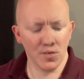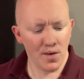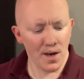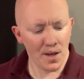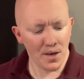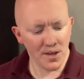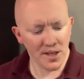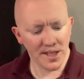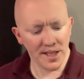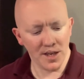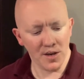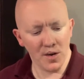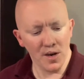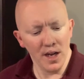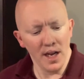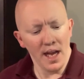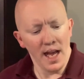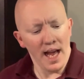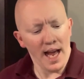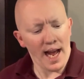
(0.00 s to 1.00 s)
weather. So
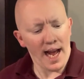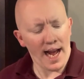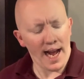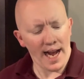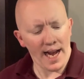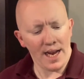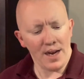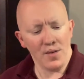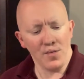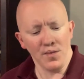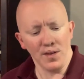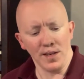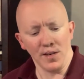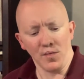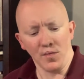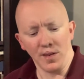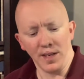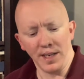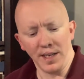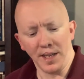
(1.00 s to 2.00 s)
I went
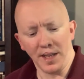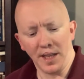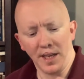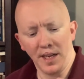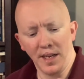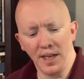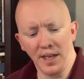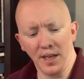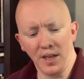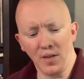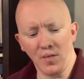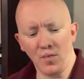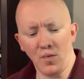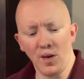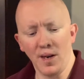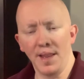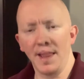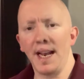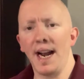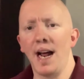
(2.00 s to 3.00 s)
with
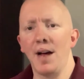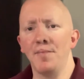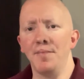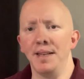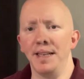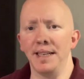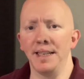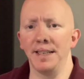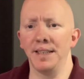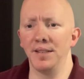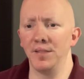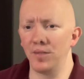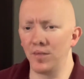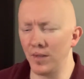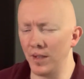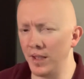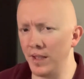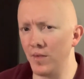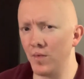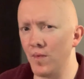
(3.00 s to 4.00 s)
one that I've been
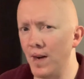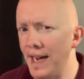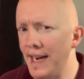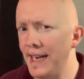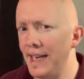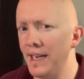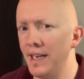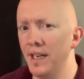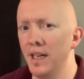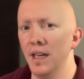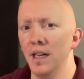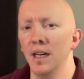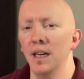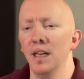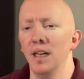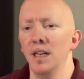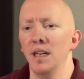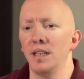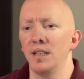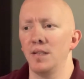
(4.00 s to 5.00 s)
really waiting
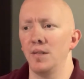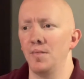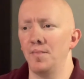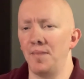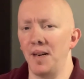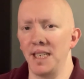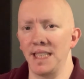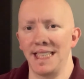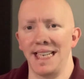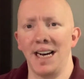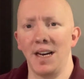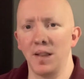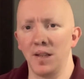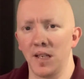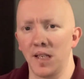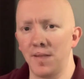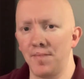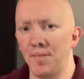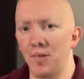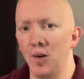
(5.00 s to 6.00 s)
to bust out in the
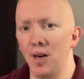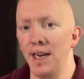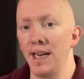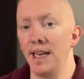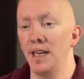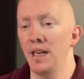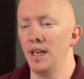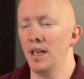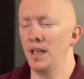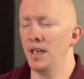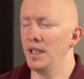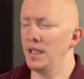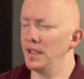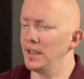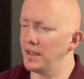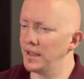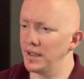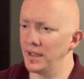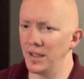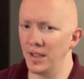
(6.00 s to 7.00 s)
spring.
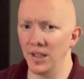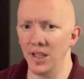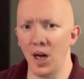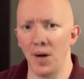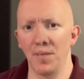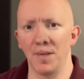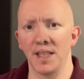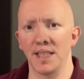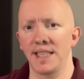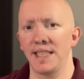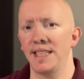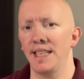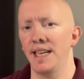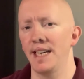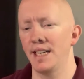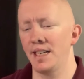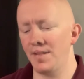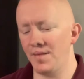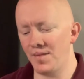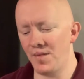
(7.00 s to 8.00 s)
Love this
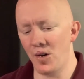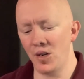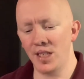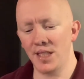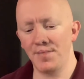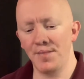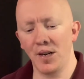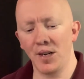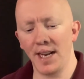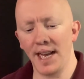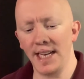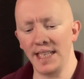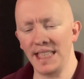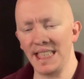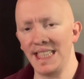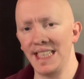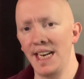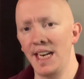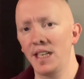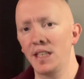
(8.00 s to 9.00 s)
scent. First smelled it at
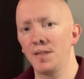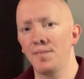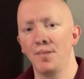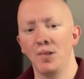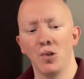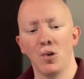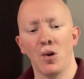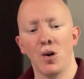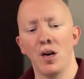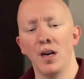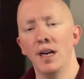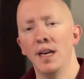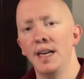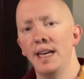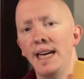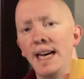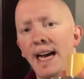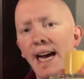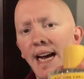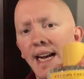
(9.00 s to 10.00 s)
Scent Explorer,
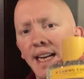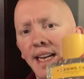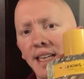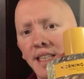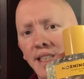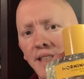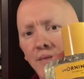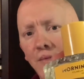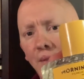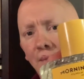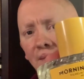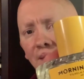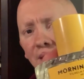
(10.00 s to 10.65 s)
and it's from